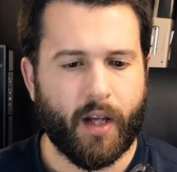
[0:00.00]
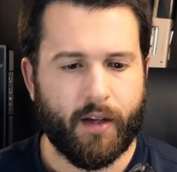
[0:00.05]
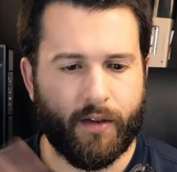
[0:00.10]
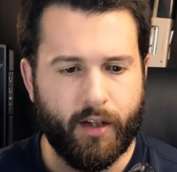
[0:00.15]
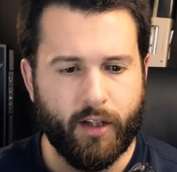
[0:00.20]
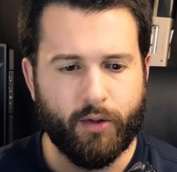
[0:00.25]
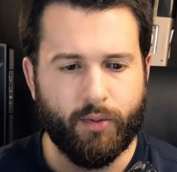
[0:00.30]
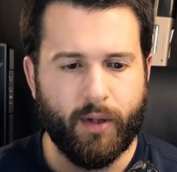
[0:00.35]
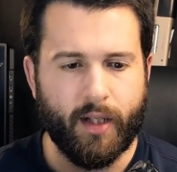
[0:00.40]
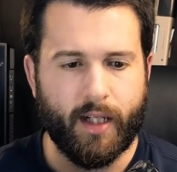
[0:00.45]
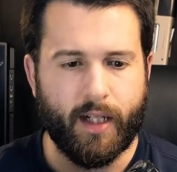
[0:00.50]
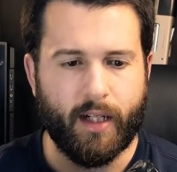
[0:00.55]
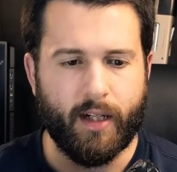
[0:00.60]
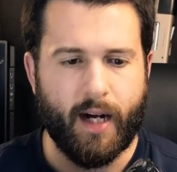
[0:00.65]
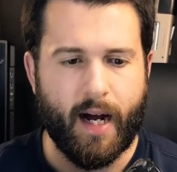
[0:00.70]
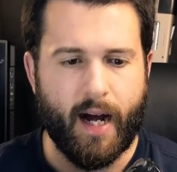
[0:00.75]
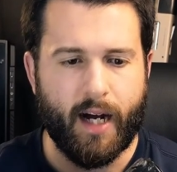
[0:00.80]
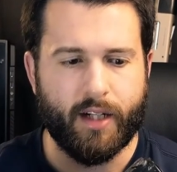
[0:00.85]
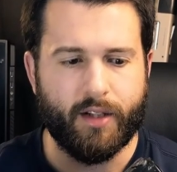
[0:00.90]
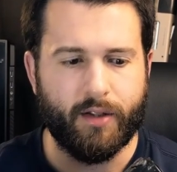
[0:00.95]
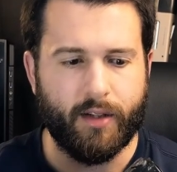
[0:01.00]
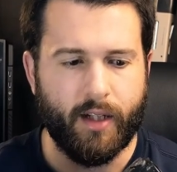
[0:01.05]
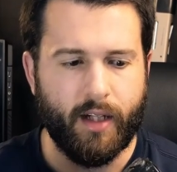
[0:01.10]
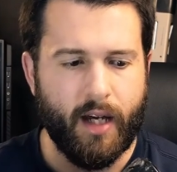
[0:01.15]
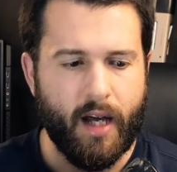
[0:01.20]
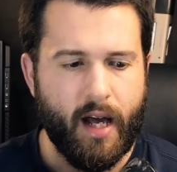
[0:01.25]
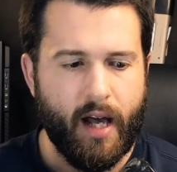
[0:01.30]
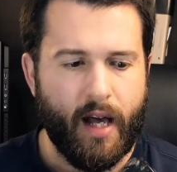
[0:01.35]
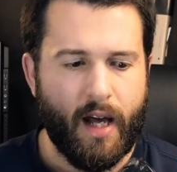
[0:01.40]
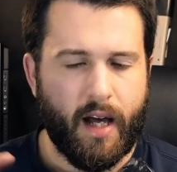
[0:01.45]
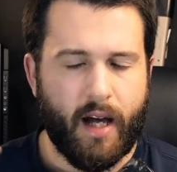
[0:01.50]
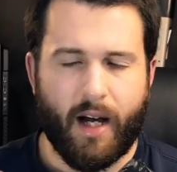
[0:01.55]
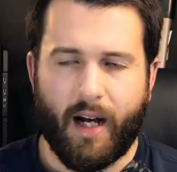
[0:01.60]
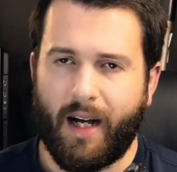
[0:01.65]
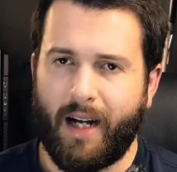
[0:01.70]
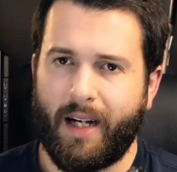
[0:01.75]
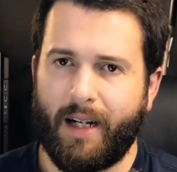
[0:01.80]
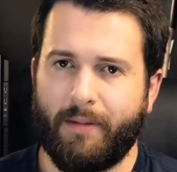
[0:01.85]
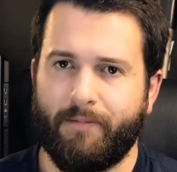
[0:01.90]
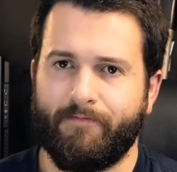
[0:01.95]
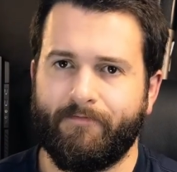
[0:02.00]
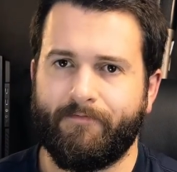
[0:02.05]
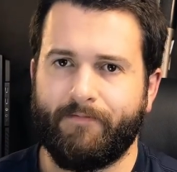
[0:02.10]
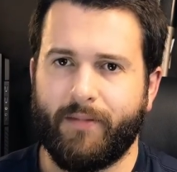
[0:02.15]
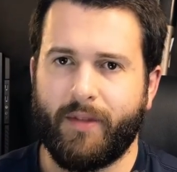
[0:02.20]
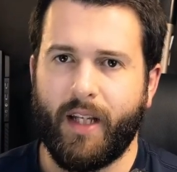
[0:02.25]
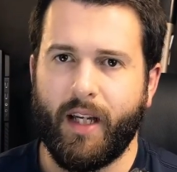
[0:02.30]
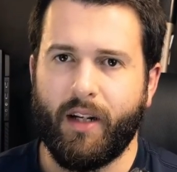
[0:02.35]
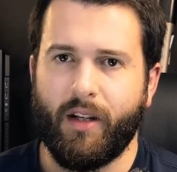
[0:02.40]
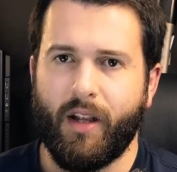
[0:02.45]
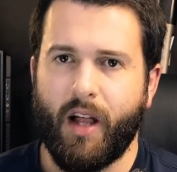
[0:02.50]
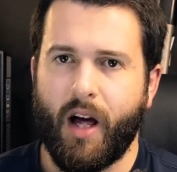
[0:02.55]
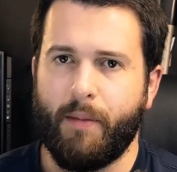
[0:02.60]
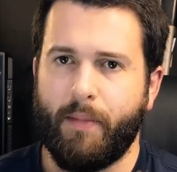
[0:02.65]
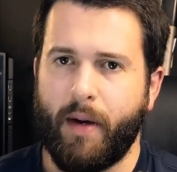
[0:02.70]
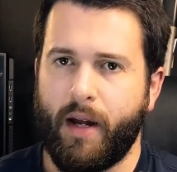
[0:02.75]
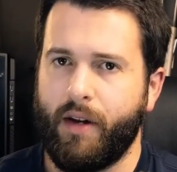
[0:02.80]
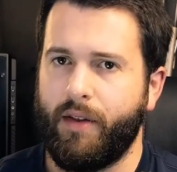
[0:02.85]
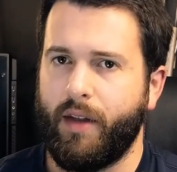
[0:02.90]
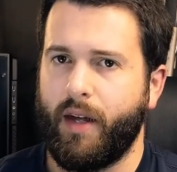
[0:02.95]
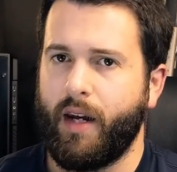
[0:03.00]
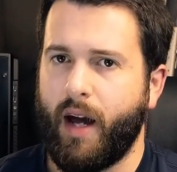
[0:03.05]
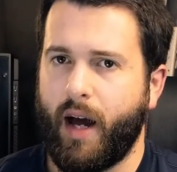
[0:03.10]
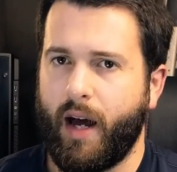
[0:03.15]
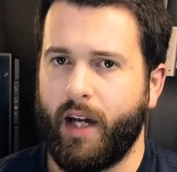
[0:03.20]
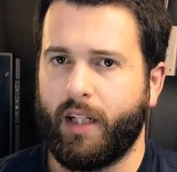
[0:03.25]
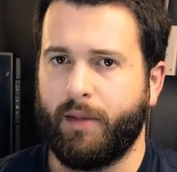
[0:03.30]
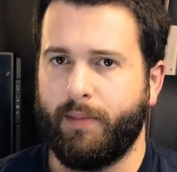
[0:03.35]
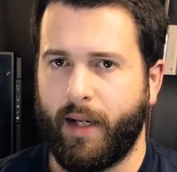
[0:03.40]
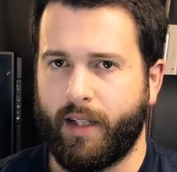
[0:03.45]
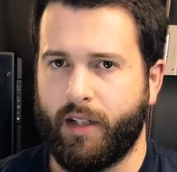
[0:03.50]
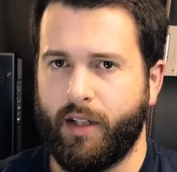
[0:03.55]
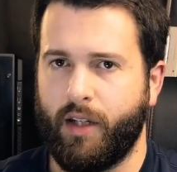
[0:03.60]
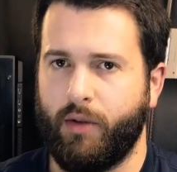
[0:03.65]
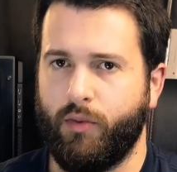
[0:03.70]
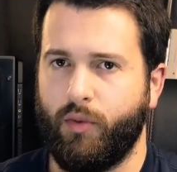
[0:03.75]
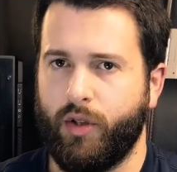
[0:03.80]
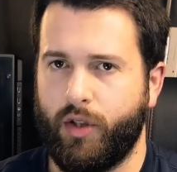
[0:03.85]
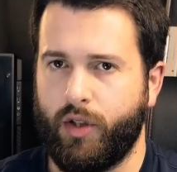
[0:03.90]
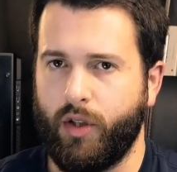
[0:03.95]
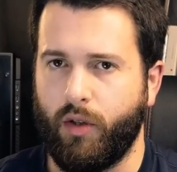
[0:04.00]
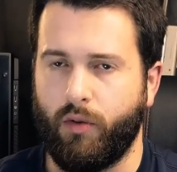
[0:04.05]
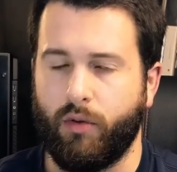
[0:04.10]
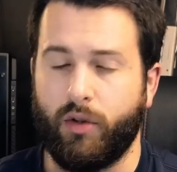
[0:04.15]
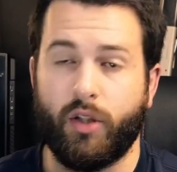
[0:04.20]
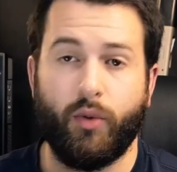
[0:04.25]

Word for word: This one here, actually, um, did a lot better than I expected it would do.